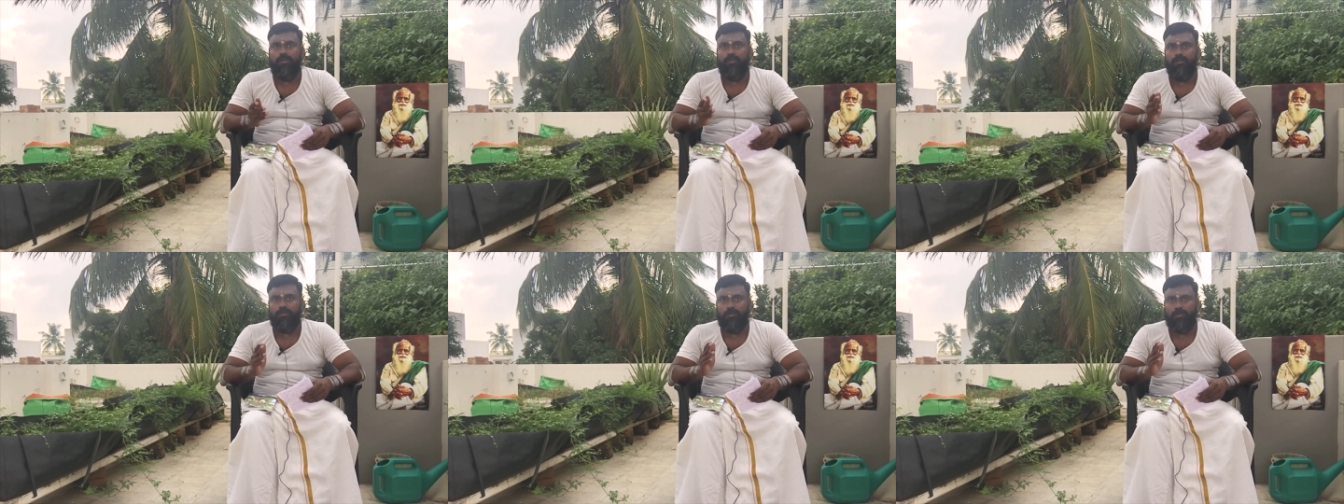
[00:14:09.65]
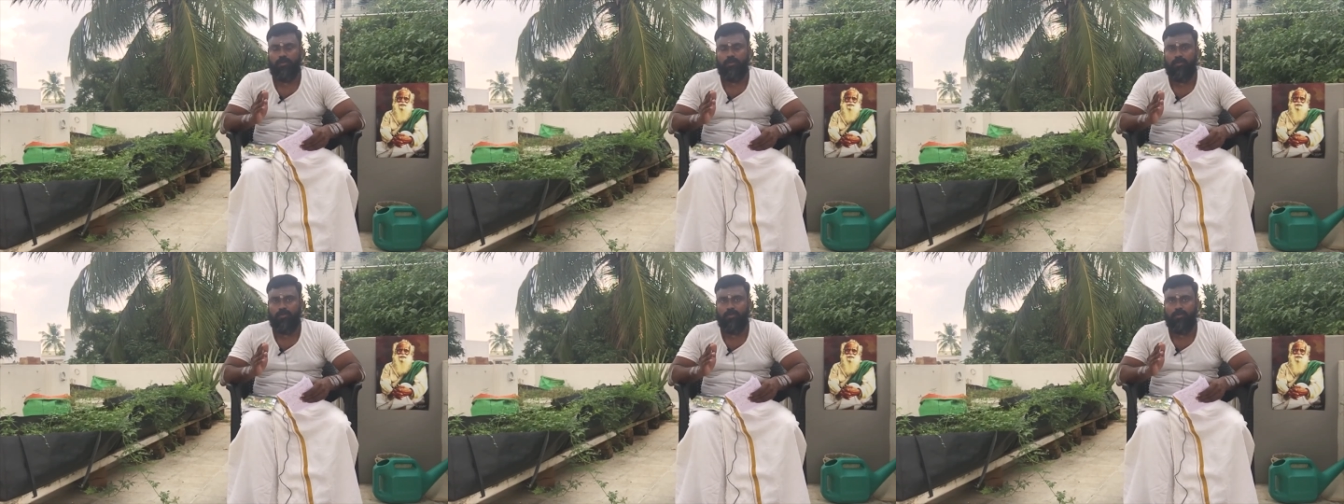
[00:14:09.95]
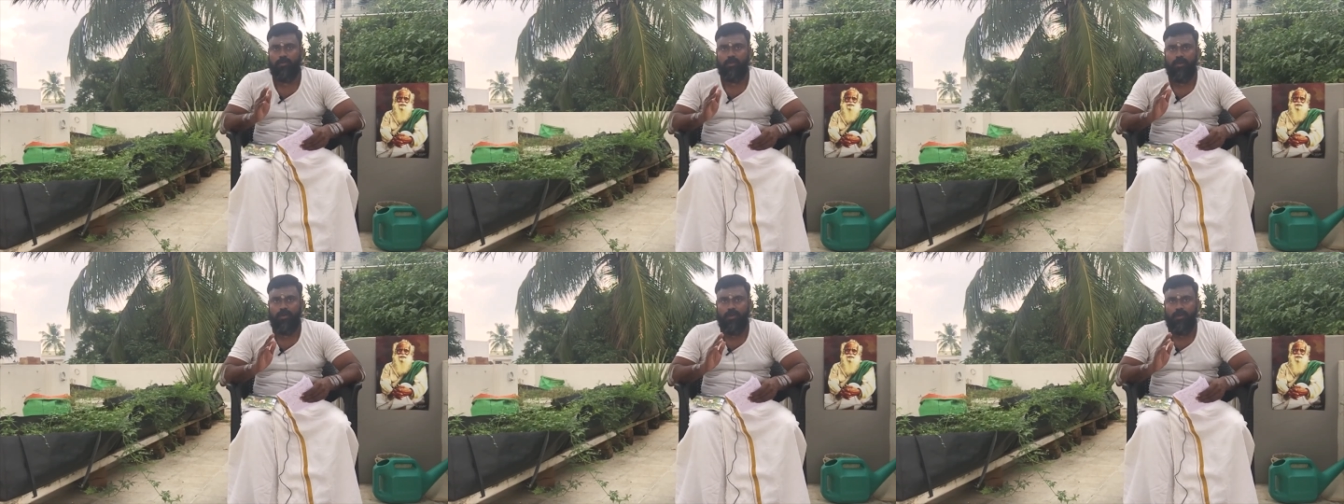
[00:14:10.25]

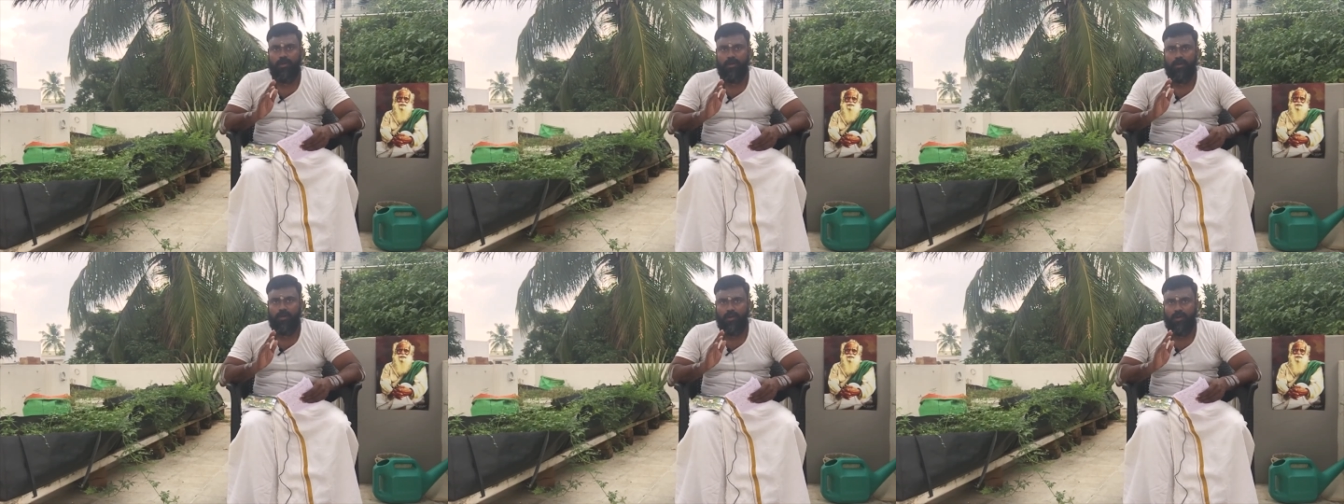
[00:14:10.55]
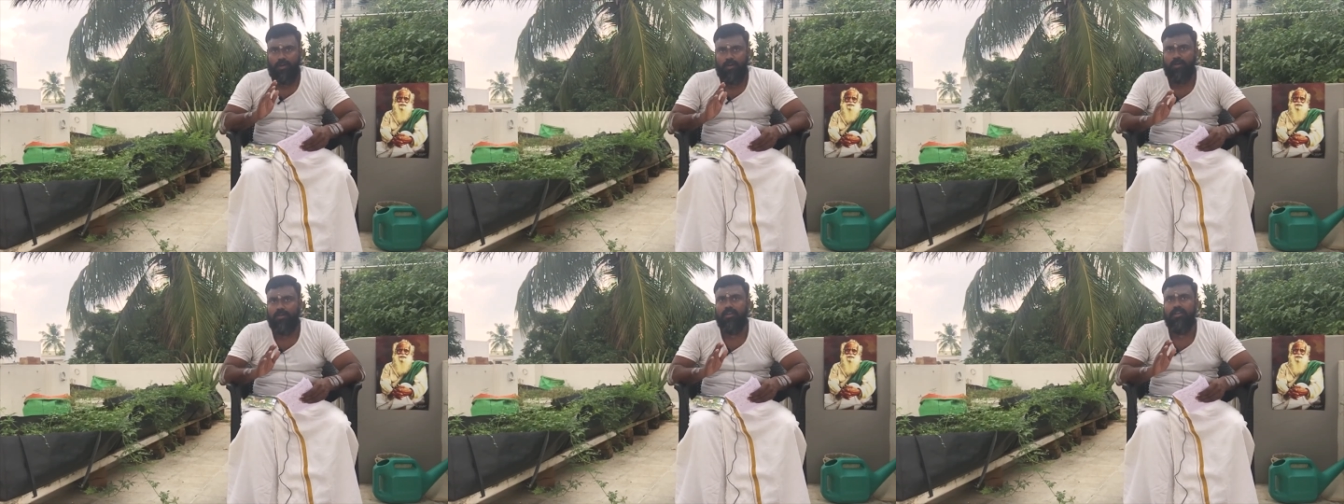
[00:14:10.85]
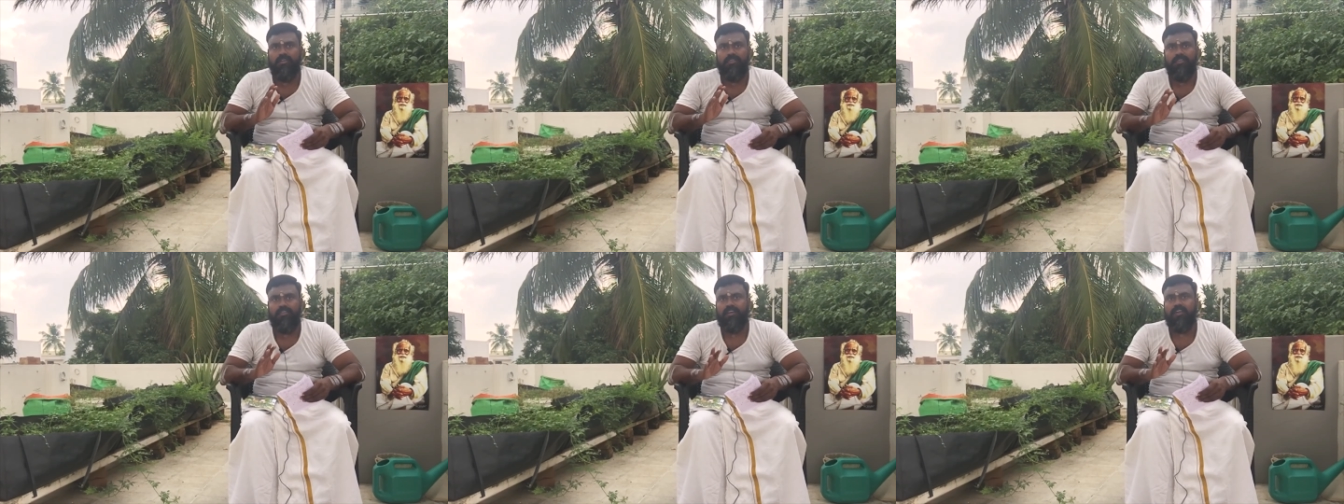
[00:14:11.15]
So
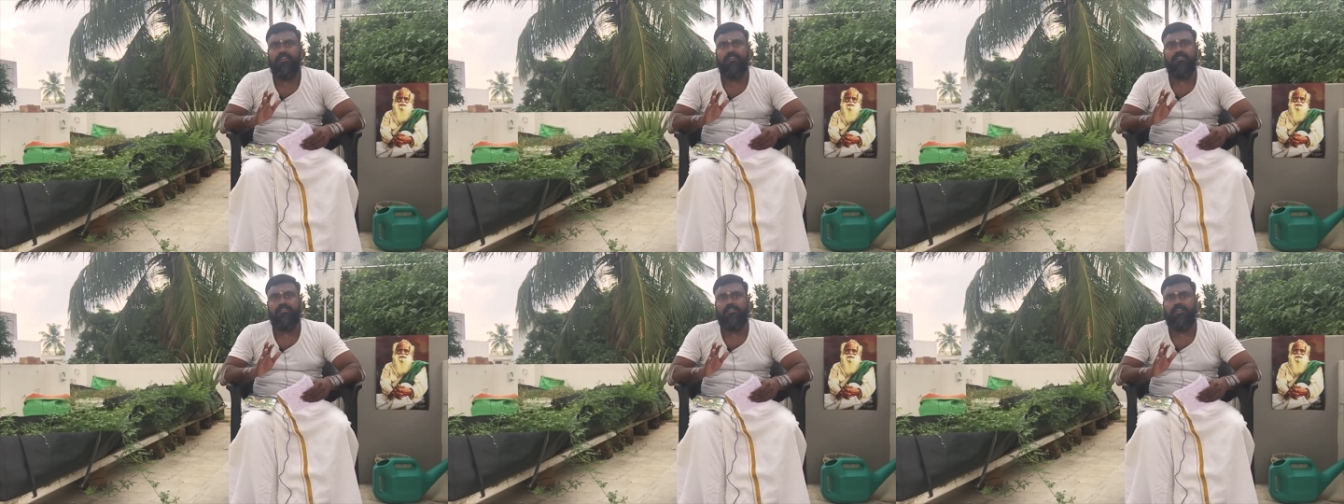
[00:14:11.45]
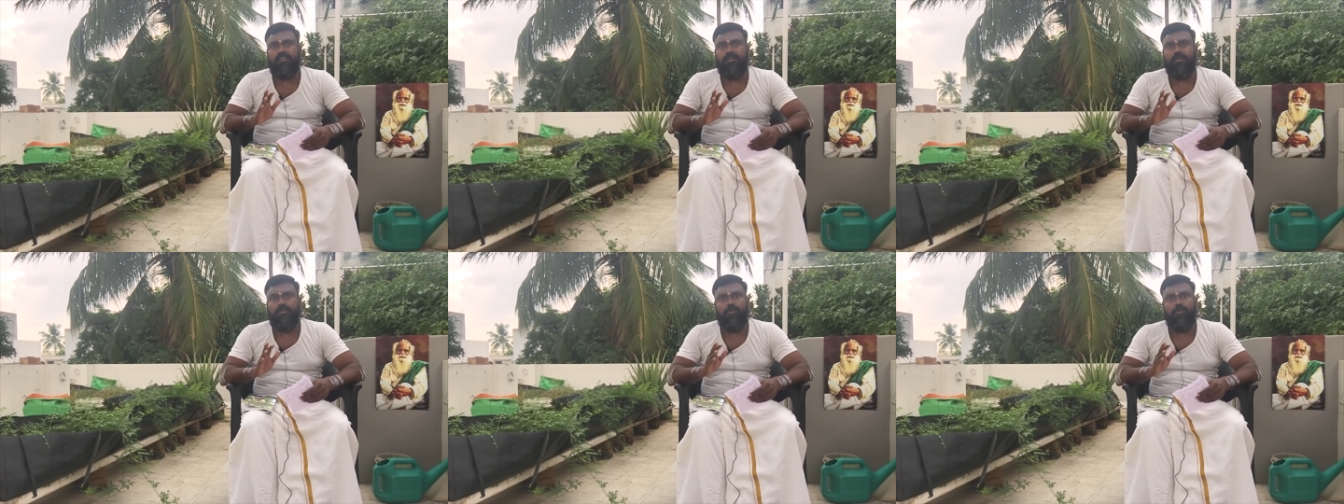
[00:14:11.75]
all the friends